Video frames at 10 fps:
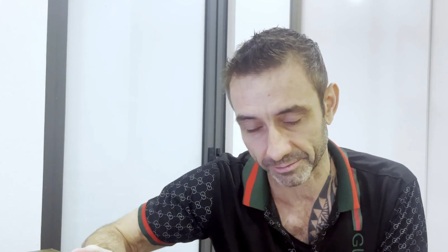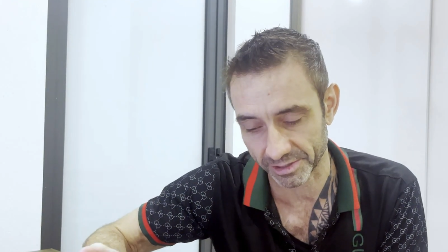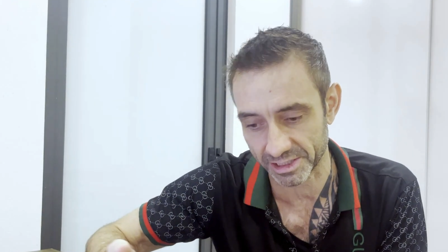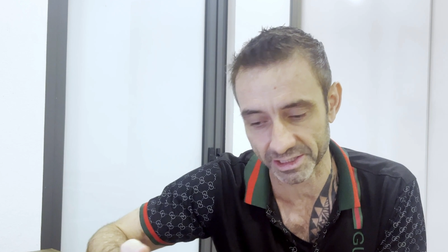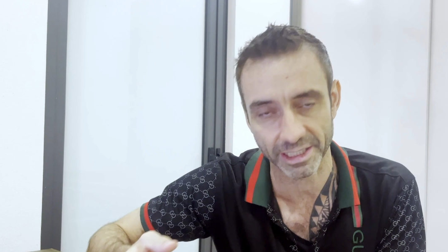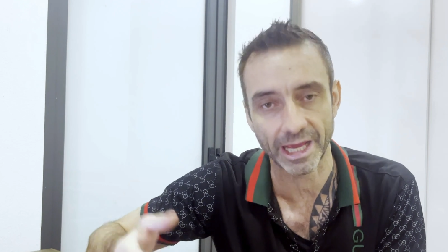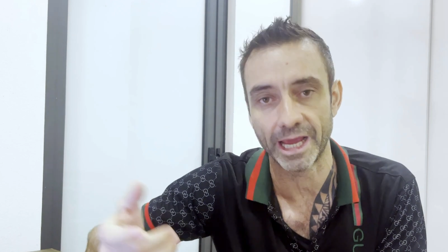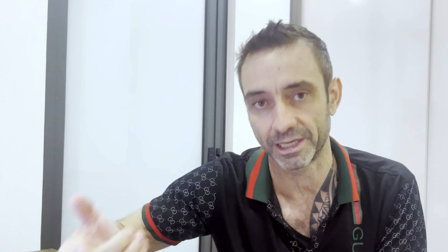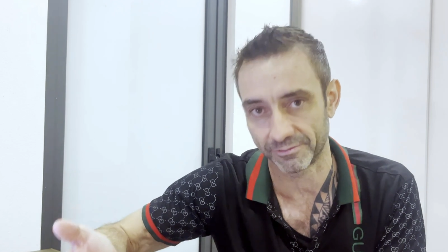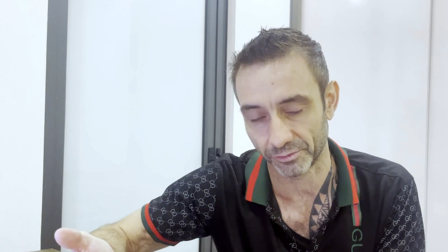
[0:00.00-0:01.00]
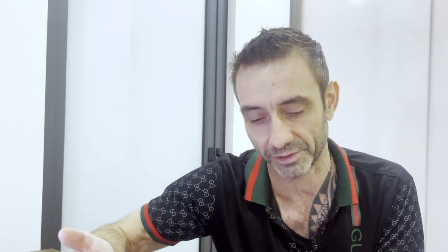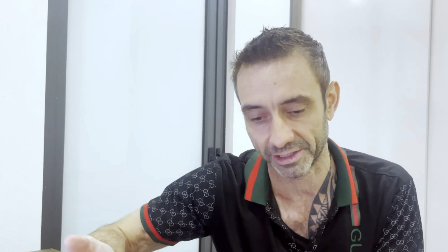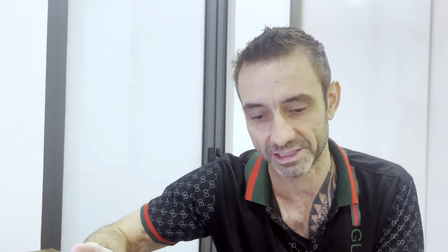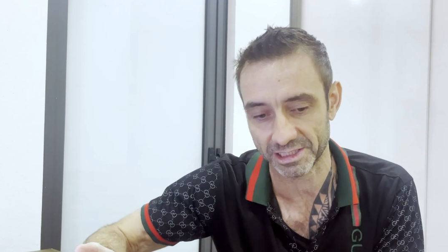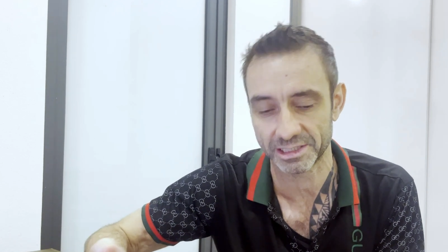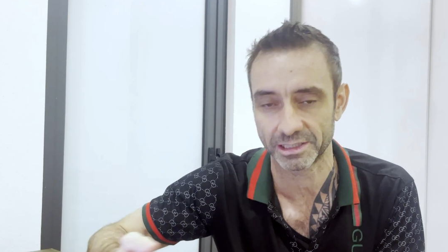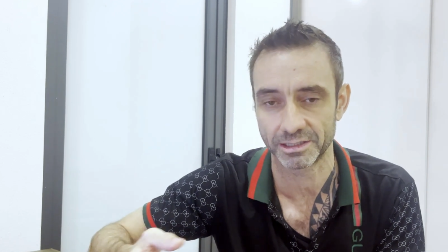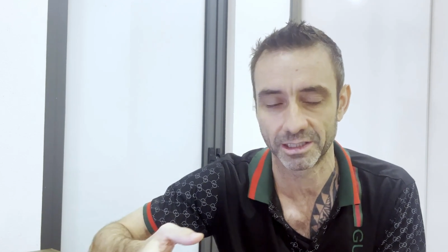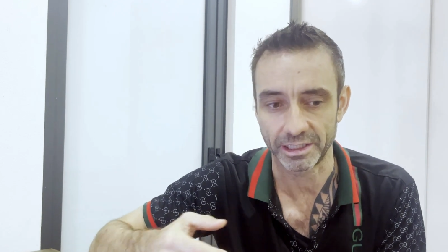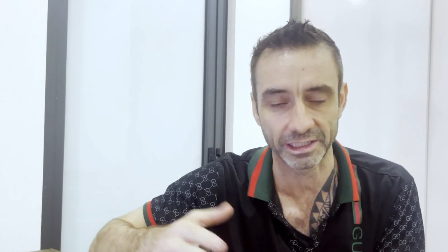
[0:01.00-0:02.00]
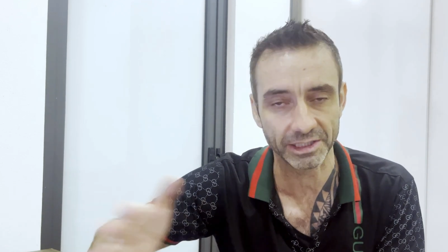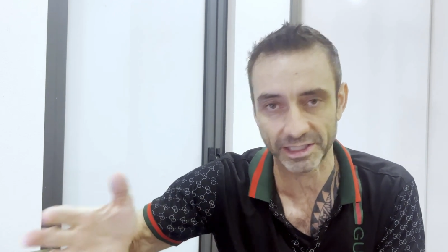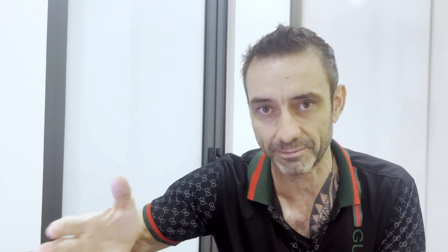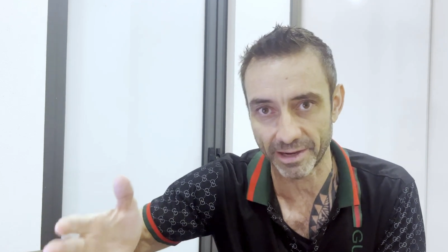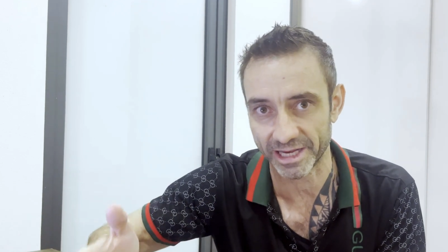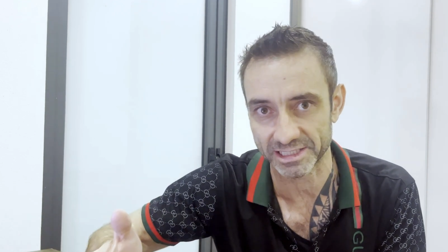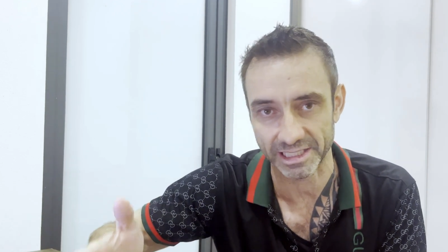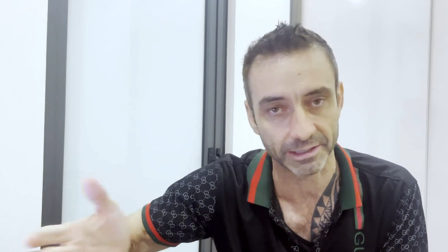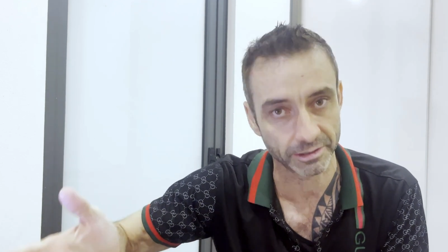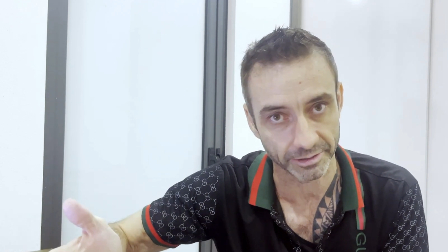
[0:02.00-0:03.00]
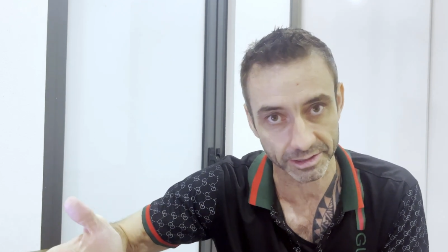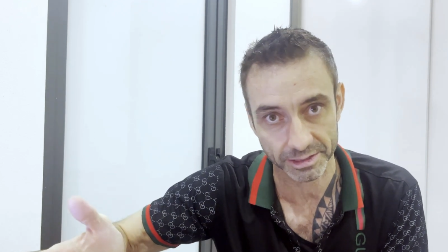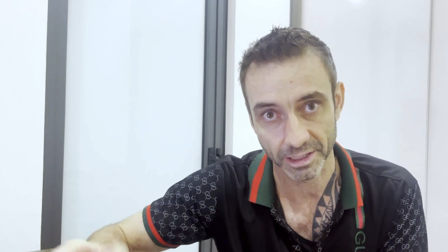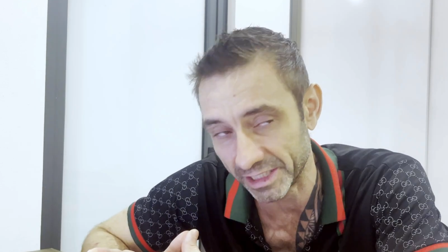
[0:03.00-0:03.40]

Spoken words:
This isn't a hateful thing. This isn't anything past ignorance.